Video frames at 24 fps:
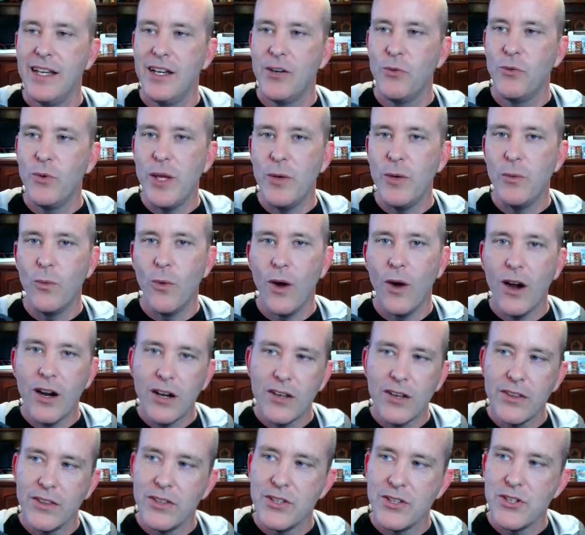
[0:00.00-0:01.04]
We
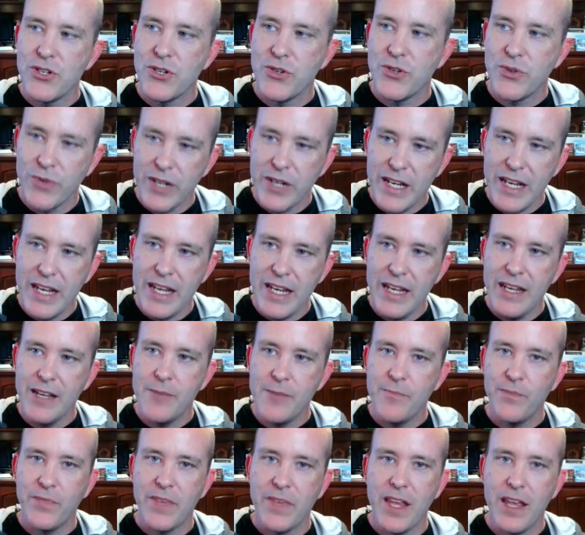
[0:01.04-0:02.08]
walk the tree
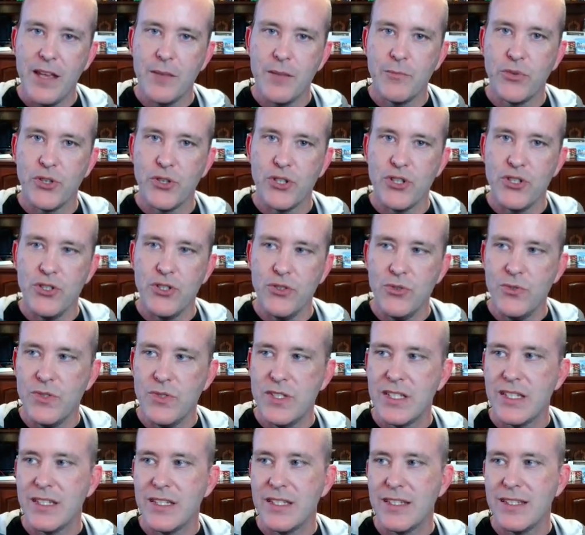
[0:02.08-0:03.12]
and
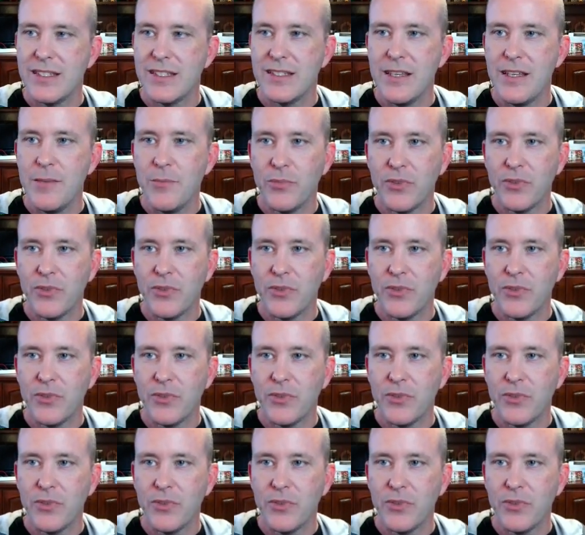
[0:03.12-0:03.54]
produce C++